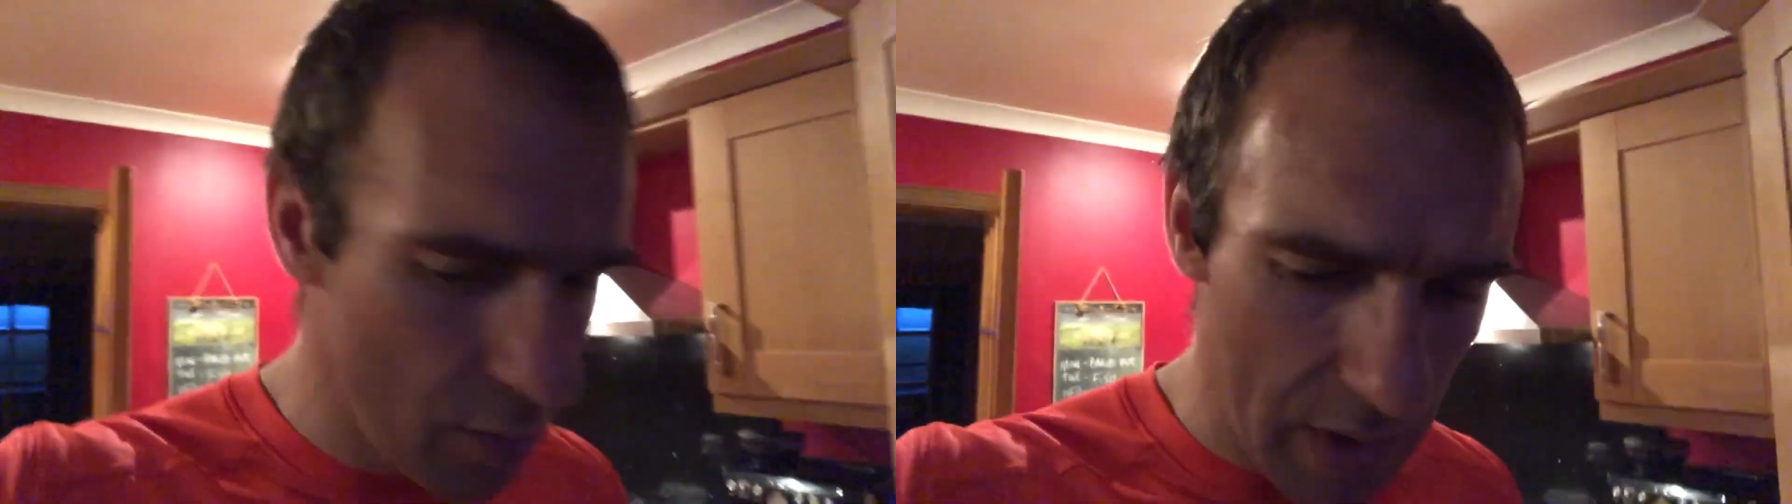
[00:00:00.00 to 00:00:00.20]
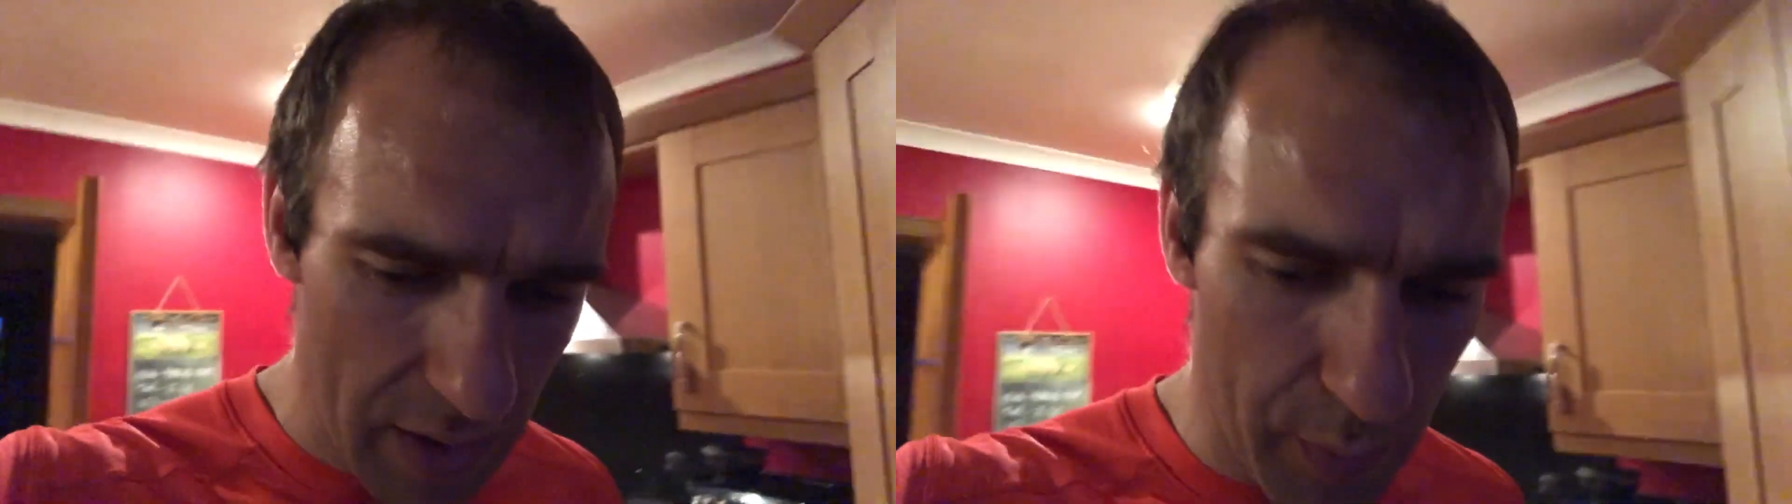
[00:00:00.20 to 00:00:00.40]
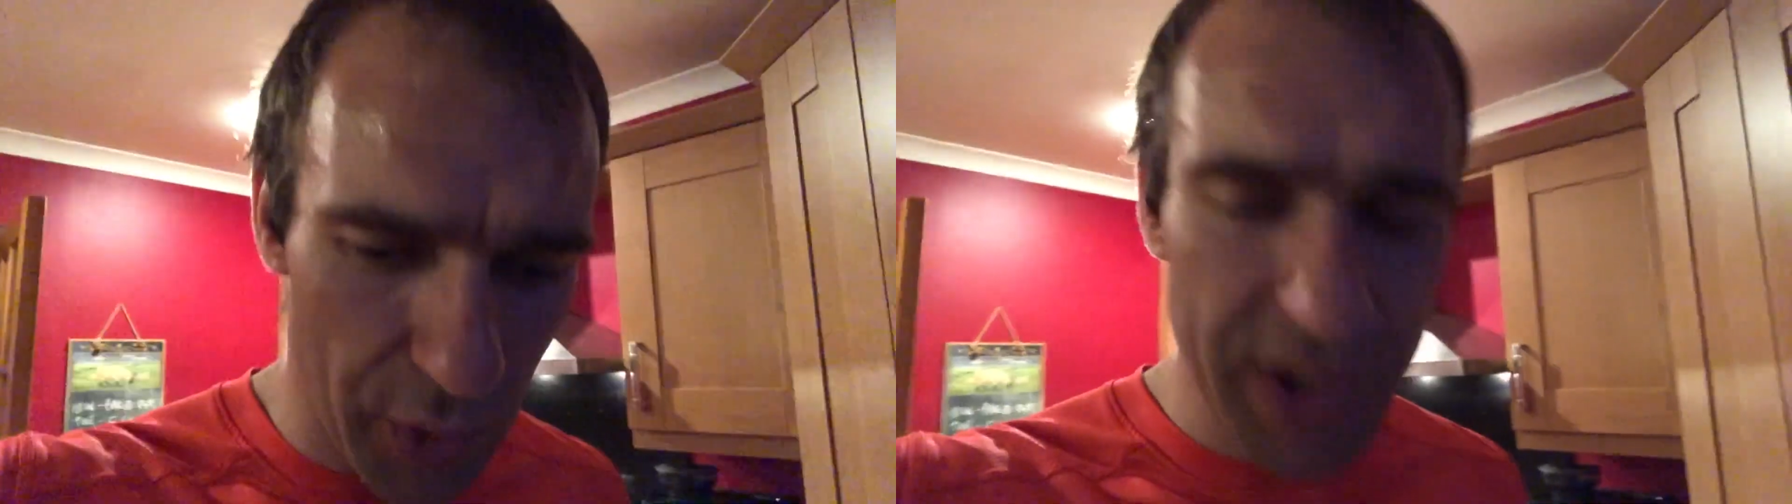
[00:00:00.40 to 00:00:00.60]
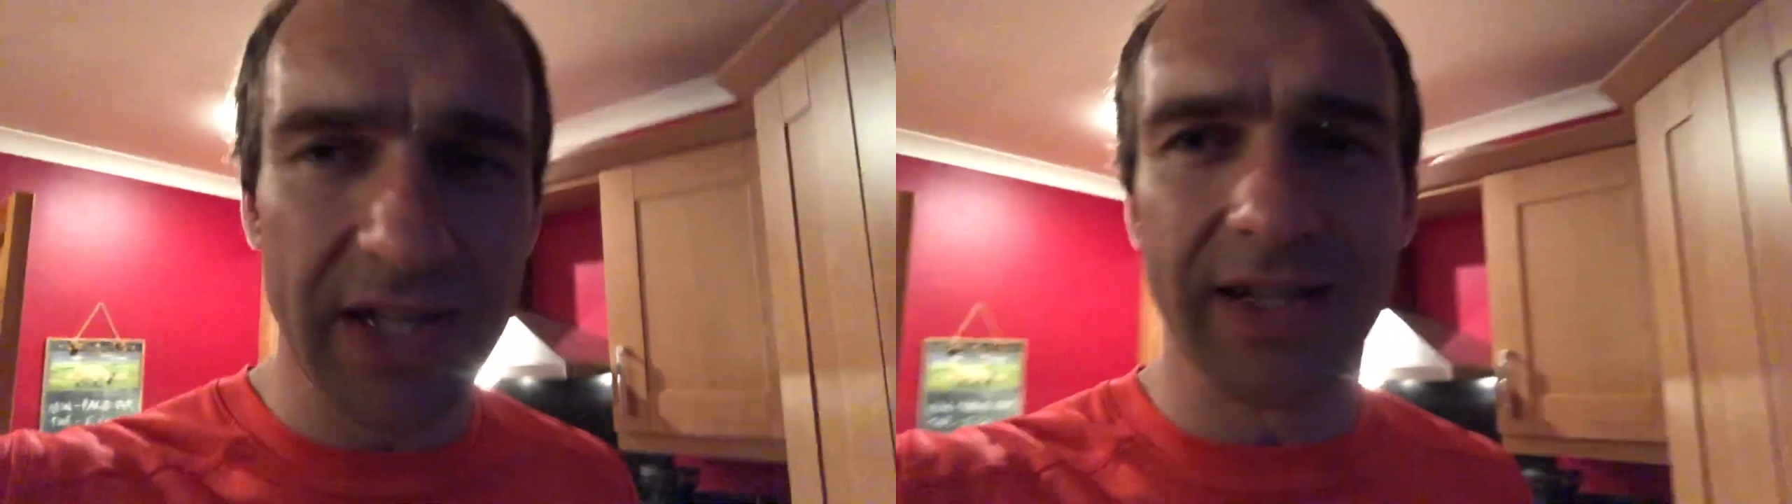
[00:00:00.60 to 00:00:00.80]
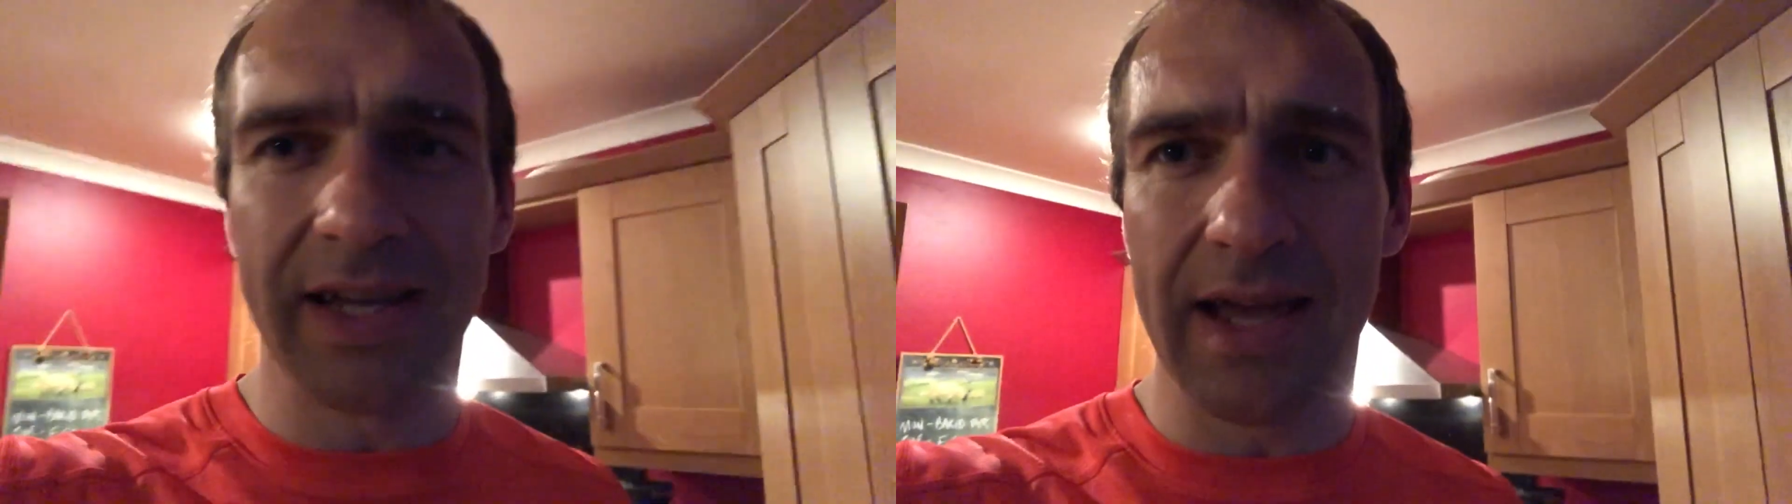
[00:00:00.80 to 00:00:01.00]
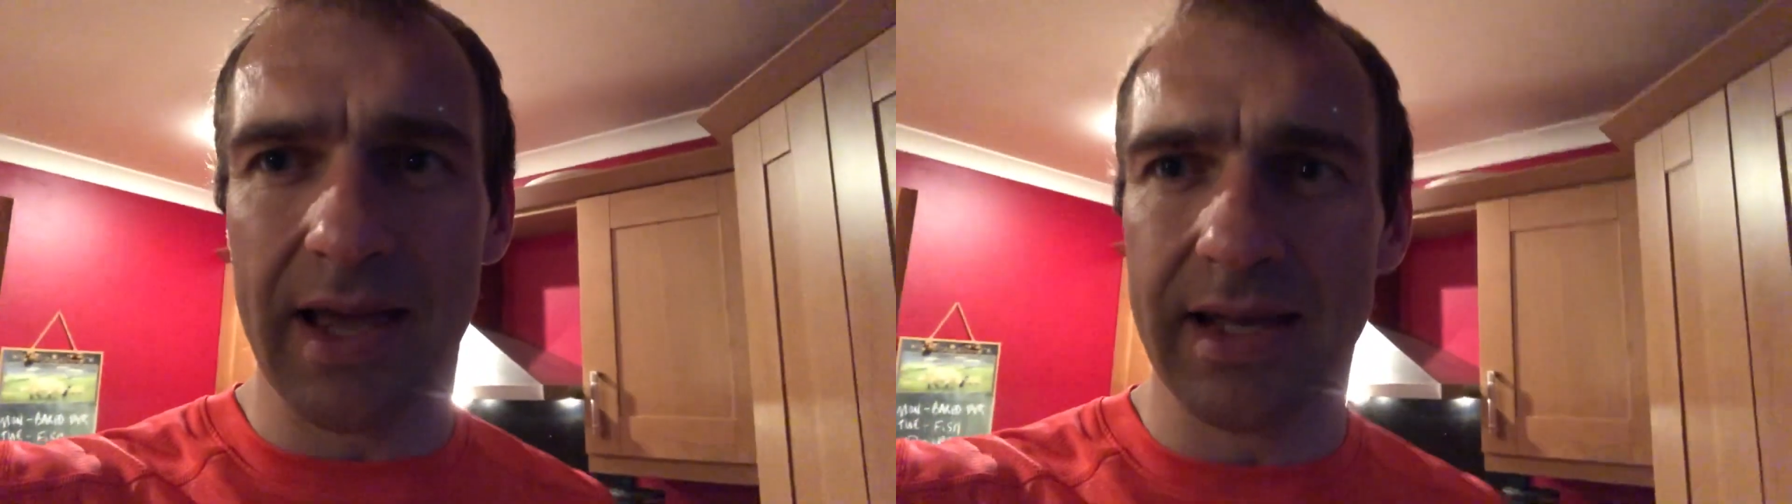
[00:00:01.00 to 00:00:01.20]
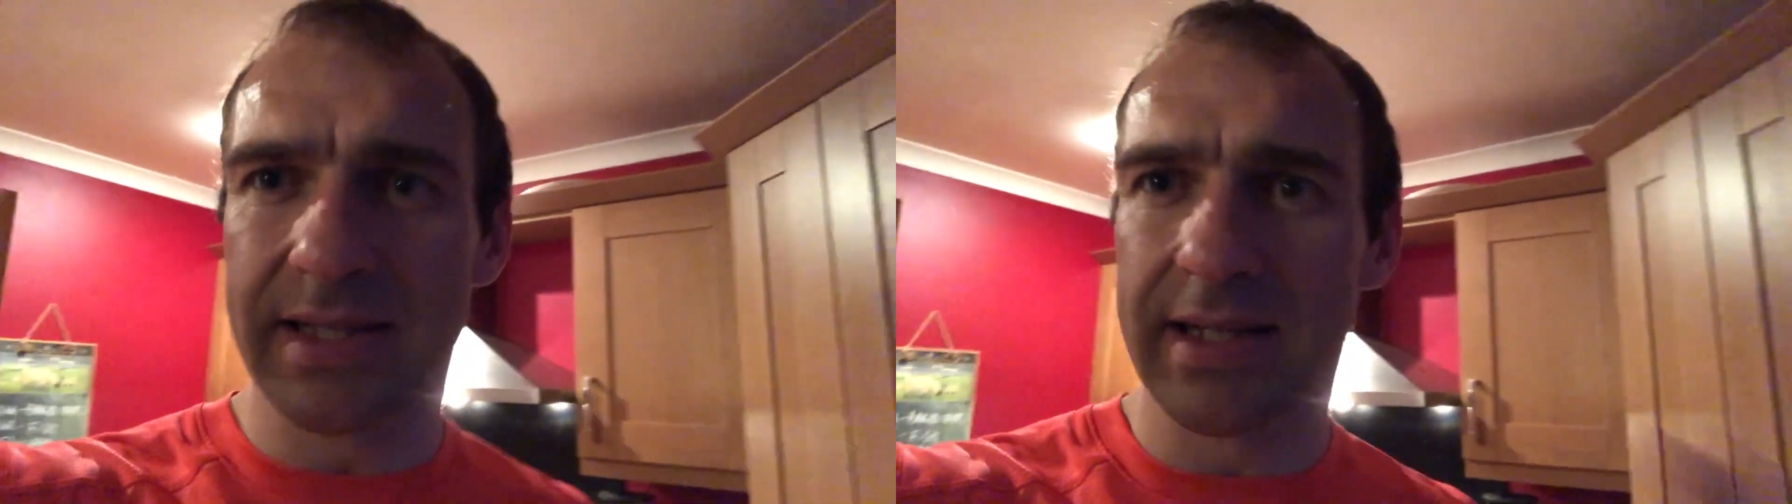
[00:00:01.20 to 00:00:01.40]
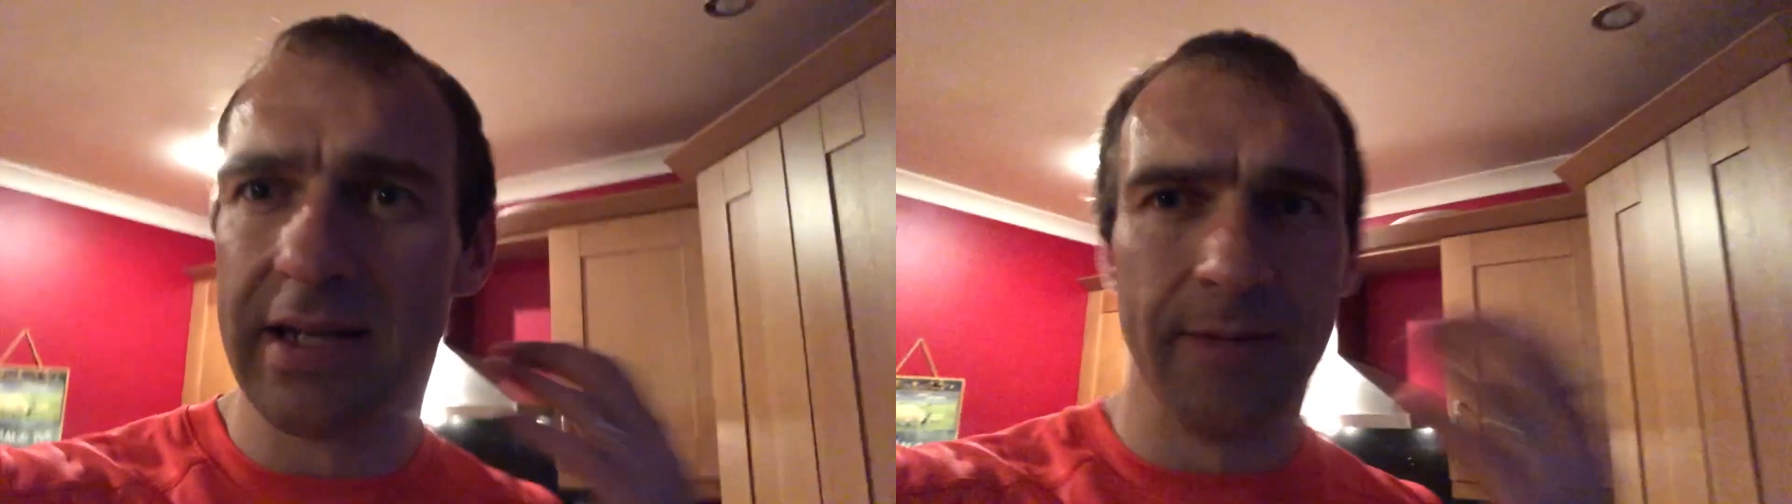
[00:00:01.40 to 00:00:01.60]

with borosilicate is